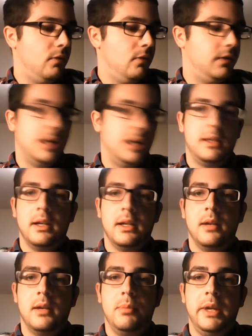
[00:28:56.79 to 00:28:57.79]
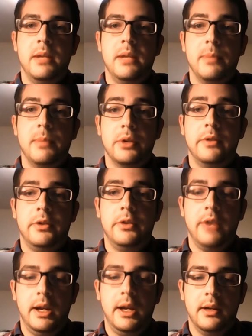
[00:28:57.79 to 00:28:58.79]
We've got plenty of bulk for
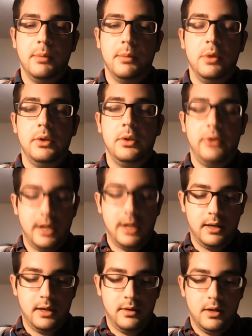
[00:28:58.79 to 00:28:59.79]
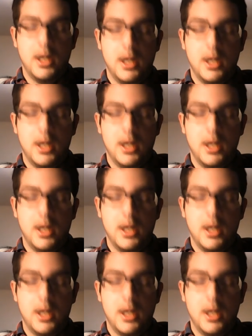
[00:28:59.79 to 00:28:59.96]
trading on Puka Trade.